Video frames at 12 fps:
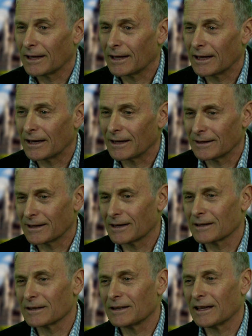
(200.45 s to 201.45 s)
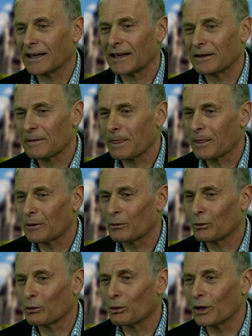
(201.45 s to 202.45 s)
And at the end of the day,
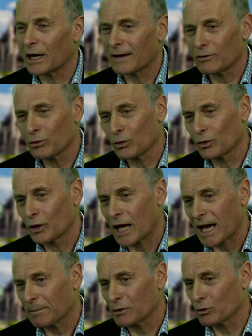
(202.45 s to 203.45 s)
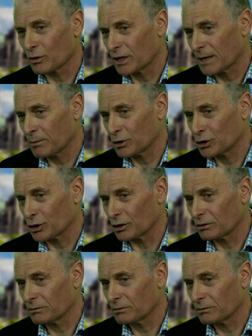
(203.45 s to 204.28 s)
whatever happens with temperature,